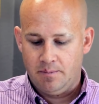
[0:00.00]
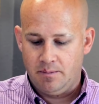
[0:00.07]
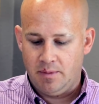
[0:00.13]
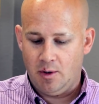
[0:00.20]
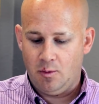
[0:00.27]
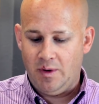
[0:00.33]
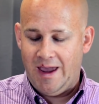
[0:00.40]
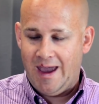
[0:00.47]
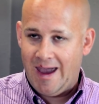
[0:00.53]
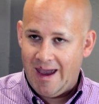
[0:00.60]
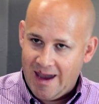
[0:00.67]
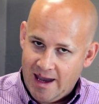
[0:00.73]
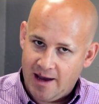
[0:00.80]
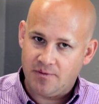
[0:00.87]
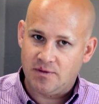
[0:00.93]
but we
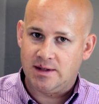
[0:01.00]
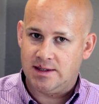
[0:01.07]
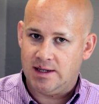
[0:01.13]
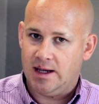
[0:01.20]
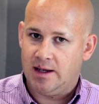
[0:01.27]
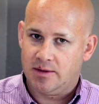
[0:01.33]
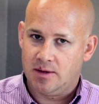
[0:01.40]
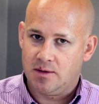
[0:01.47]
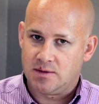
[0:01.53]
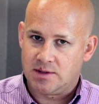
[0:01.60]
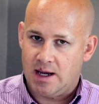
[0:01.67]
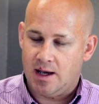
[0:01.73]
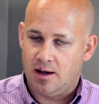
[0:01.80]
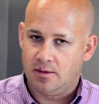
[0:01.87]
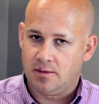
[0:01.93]
have to take those
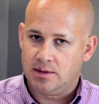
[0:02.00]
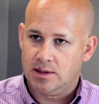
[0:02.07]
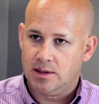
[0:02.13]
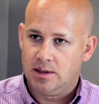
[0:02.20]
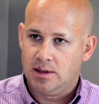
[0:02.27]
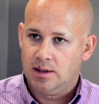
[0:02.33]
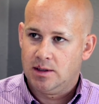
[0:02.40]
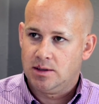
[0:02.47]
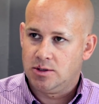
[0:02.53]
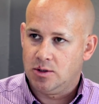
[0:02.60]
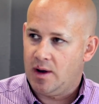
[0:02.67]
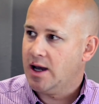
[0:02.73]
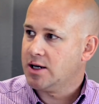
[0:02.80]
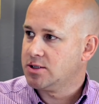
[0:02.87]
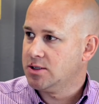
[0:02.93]
out
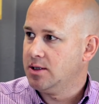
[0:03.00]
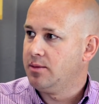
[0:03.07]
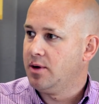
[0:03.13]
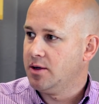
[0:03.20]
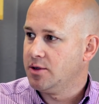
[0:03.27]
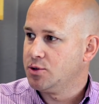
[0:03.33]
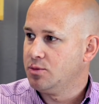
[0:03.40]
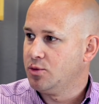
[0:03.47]
to actually abolish